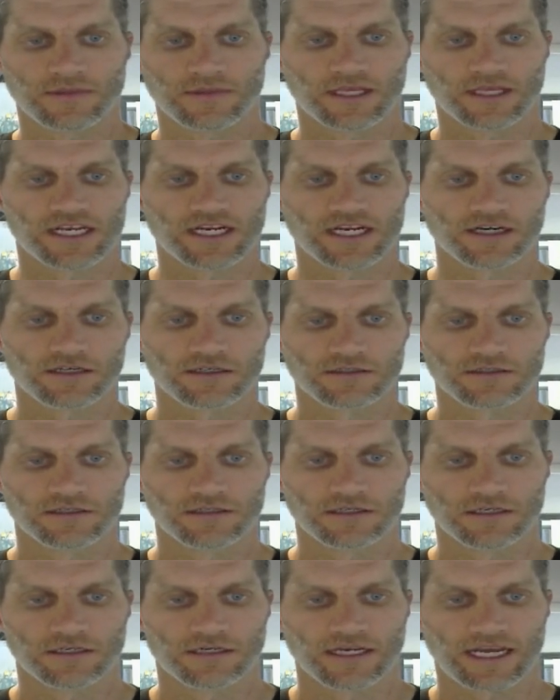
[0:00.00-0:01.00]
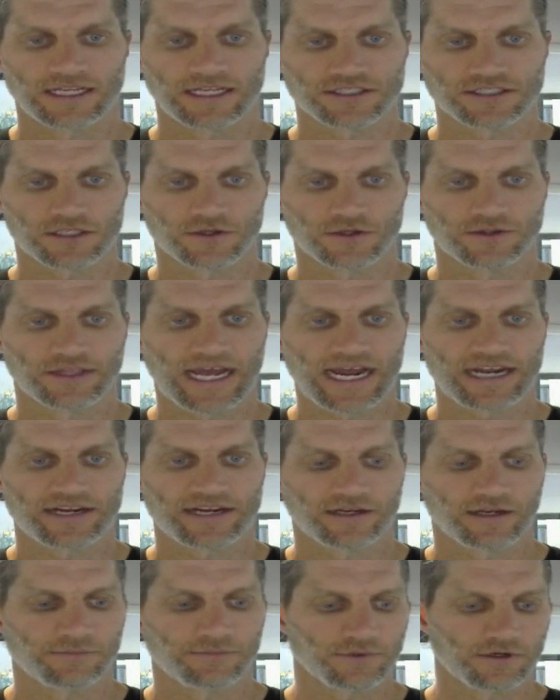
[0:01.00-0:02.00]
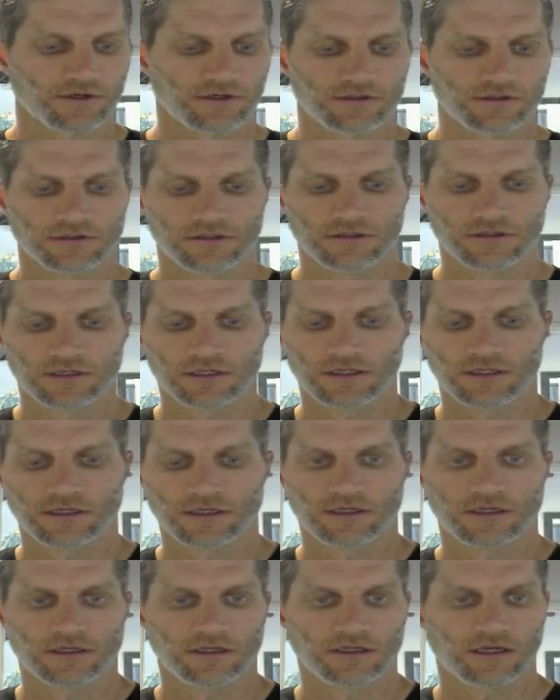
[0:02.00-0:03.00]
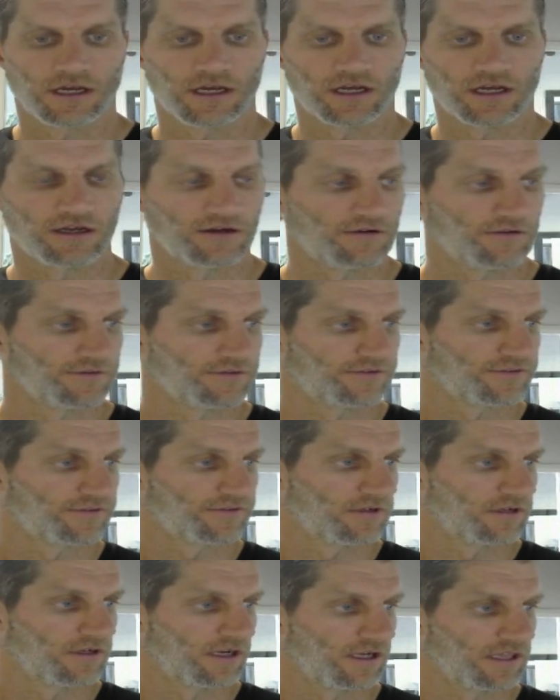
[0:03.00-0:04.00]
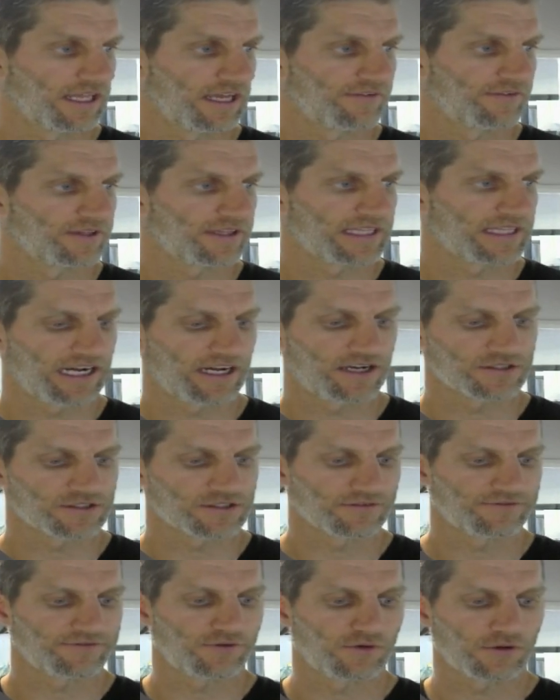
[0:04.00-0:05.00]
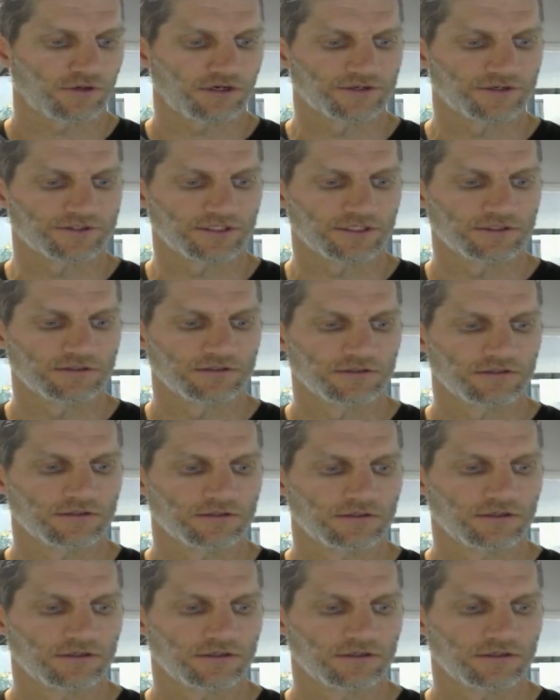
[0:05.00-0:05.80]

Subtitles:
here. And so that number of 11,400